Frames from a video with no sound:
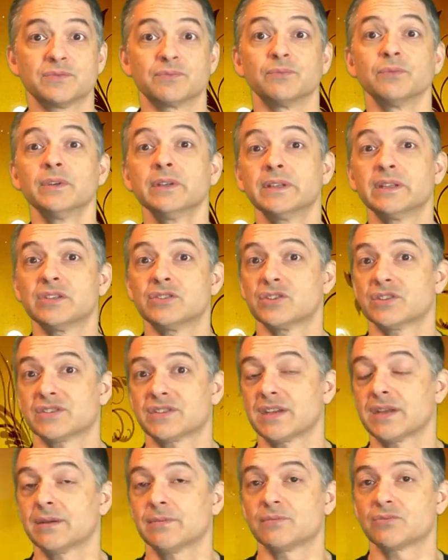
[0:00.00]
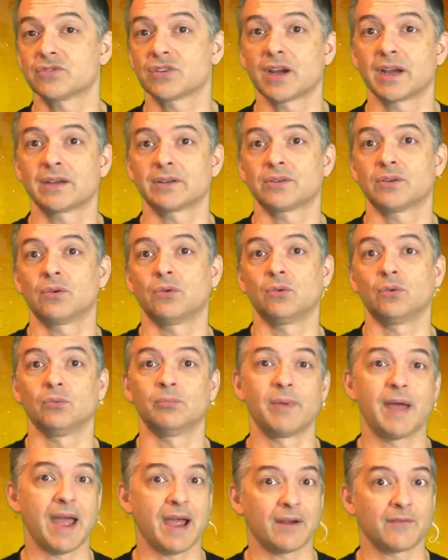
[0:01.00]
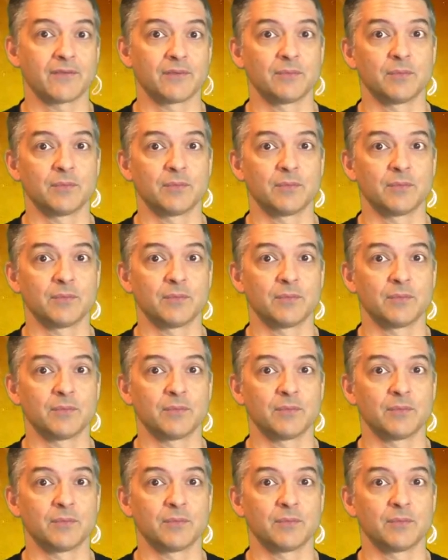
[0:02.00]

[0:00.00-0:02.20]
really just him trying to hold back from